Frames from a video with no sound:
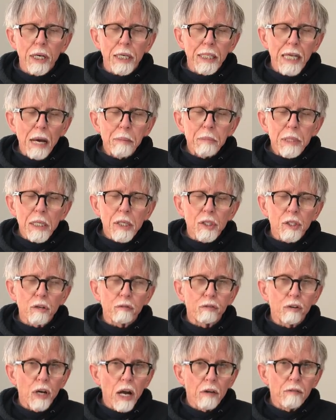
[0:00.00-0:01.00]
And that means that
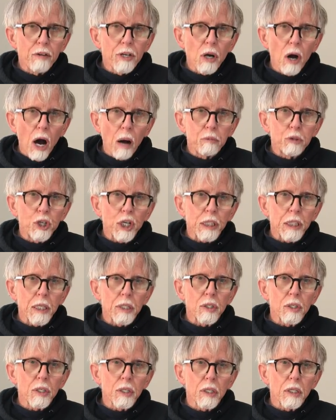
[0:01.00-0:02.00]
for every object
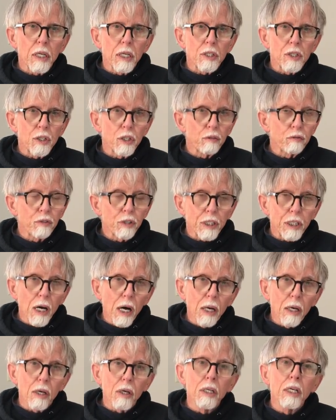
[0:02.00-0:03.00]
that's a different
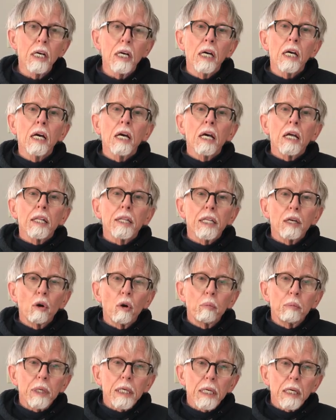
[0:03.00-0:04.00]
color, there will
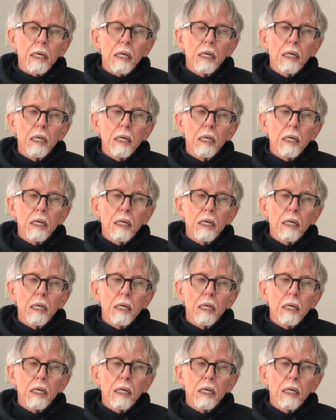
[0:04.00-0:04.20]
be